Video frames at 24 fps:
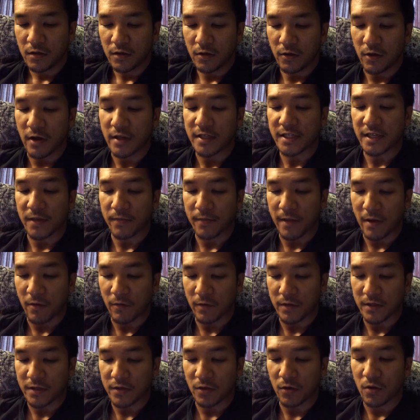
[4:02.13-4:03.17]
Oh, I skipped that
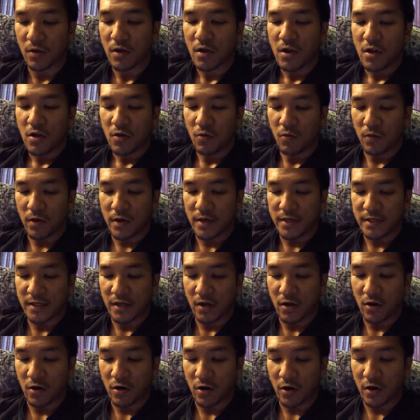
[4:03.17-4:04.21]
one. So, what is the
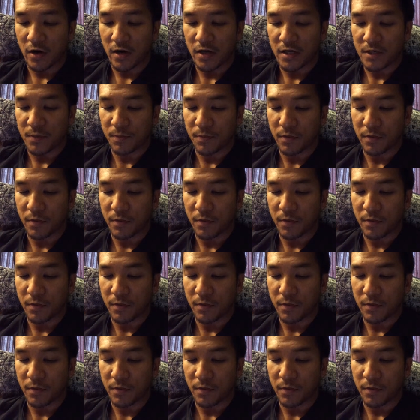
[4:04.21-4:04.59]
hardest